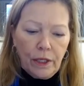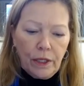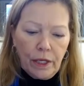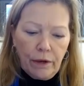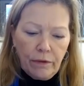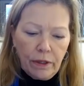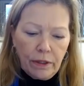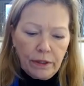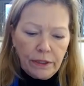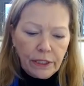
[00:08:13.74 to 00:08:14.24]

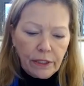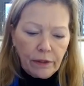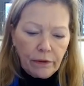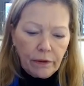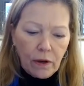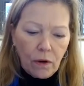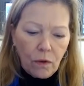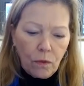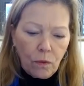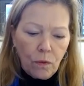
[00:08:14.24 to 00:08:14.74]
Here in
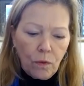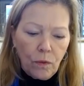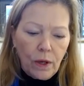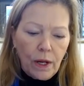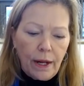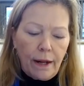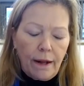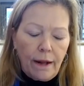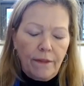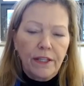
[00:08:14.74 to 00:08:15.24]
Ontario,
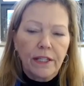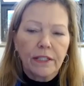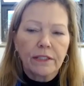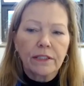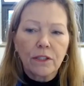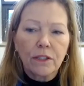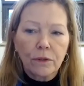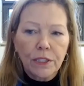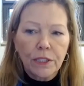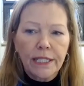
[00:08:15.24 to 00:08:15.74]
the
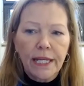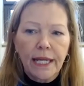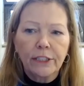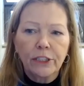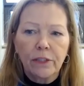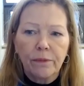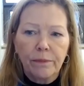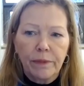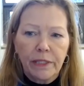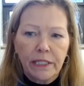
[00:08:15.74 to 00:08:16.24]

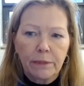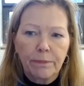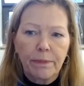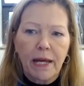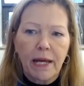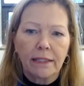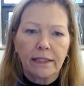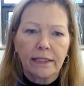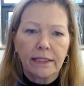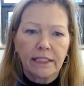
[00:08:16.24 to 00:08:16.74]
Association of
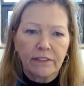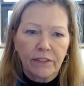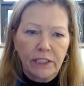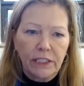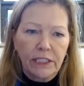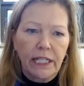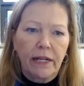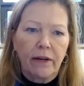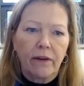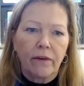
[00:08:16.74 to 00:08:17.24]
Municipalities of
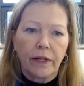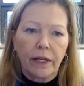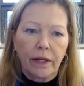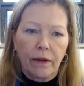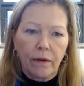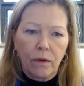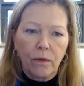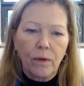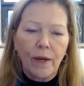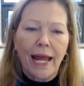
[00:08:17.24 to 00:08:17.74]

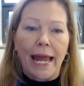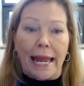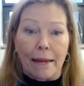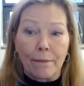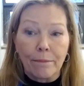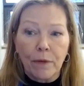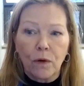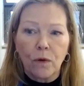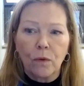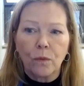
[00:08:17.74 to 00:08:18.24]
Ontario,
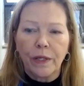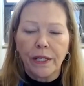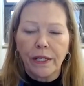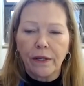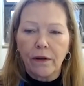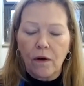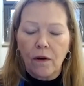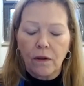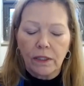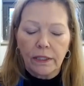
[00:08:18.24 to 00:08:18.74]
AMO we
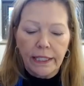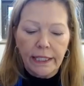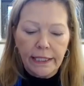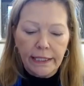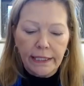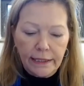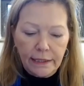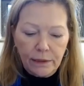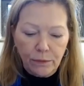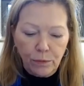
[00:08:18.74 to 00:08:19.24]
call it,
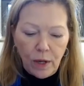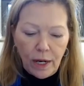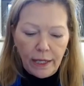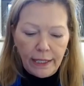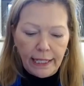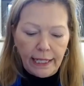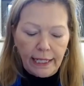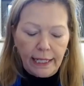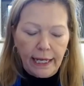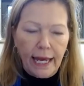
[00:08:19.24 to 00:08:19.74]
is
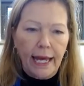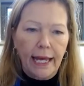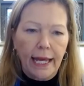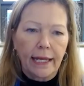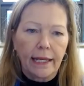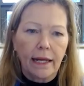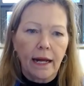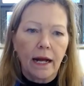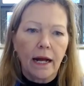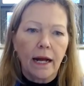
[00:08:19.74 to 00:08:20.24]
running
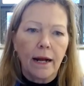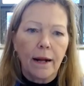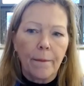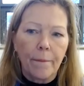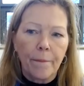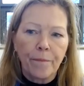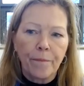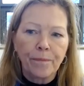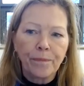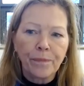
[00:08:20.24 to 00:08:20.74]
a
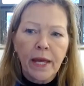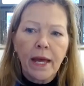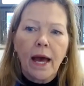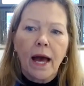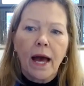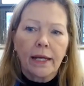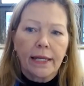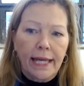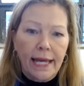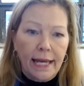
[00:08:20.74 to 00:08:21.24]

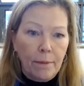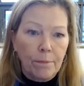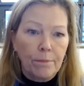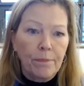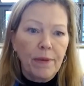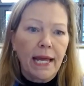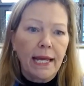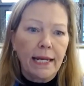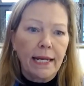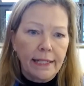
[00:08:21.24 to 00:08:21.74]

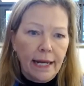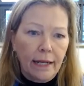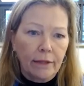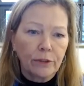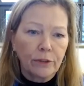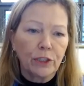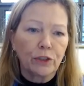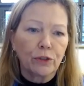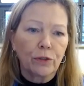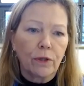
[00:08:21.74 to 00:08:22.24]
campaign now
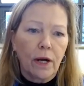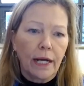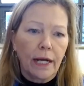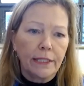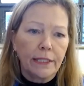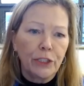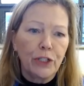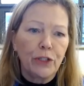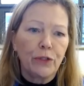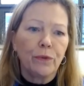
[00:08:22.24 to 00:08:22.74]
to try
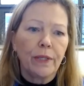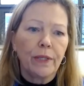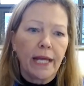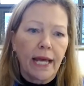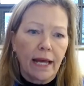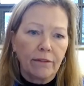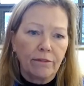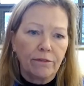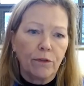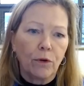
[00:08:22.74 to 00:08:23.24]
to
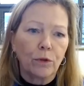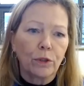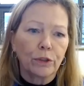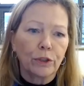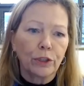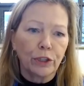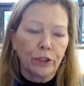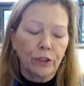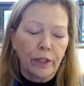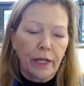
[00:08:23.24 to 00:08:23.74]
get voter
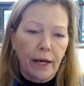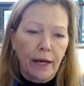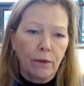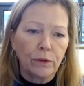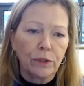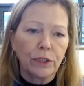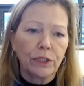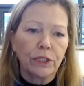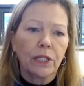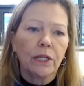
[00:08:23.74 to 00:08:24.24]

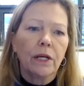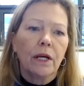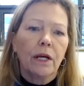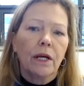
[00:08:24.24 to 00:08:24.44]
turnout